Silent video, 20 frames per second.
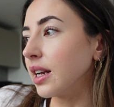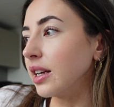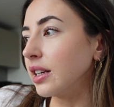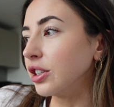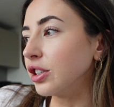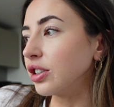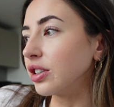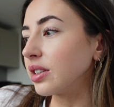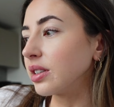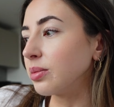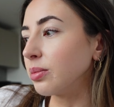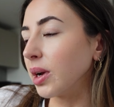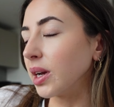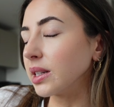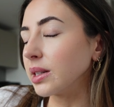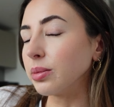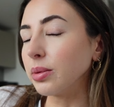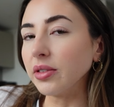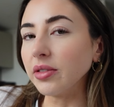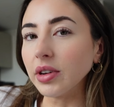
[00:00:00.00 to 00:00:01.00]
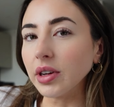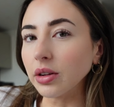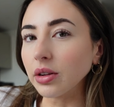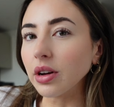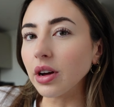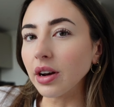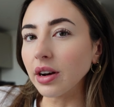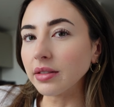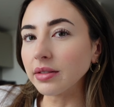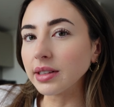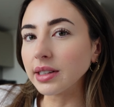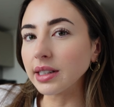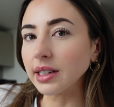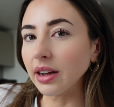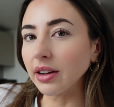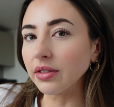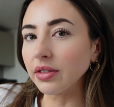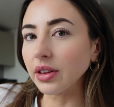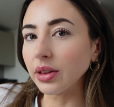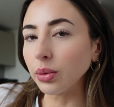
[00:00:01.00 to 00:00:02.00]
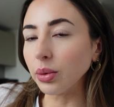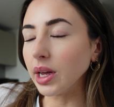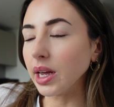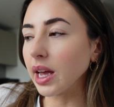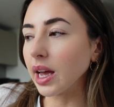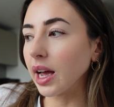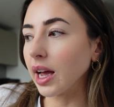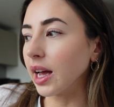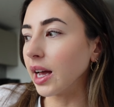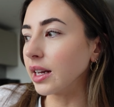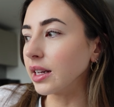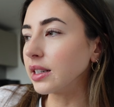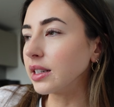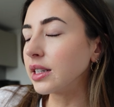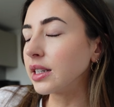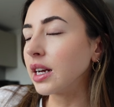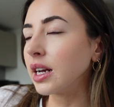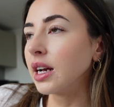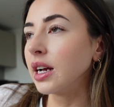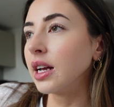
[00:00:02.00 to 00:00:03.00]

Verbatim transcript: it just makes me feel kind of set for the week ahead.